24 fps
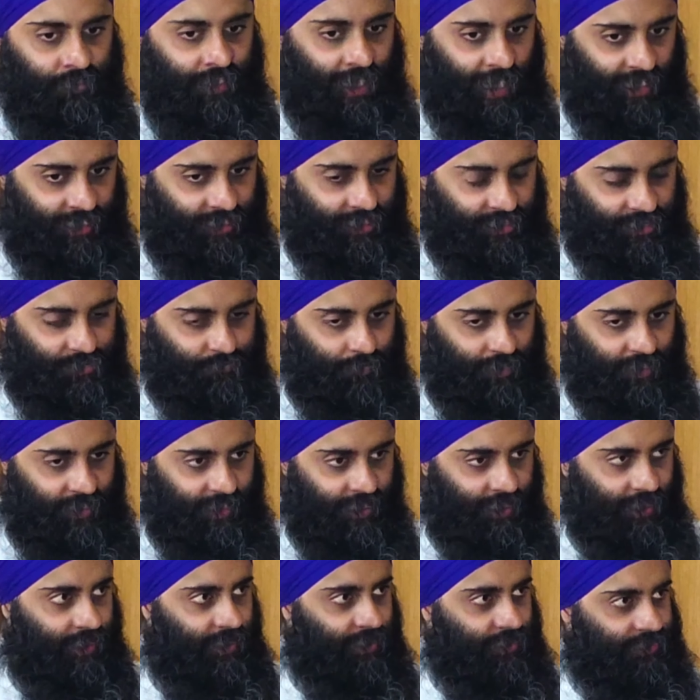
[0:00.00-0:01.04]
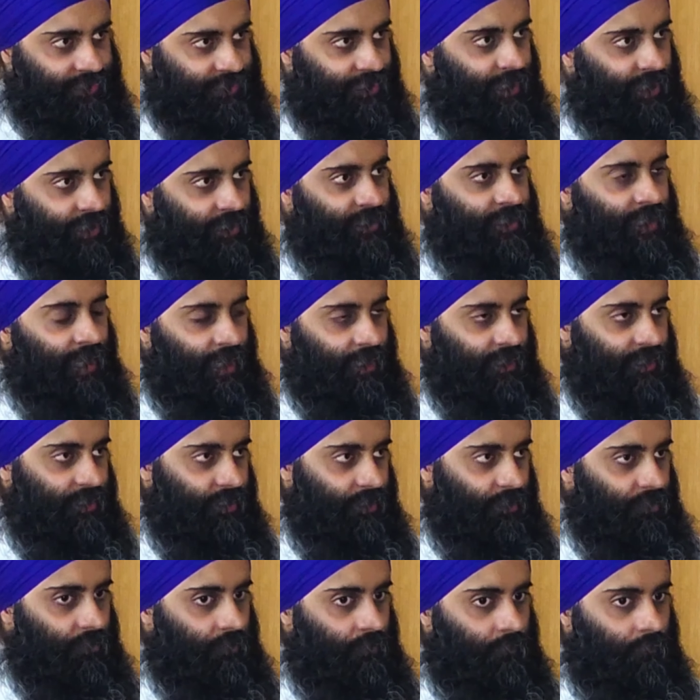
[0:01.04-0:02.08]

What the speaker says: That is why I said that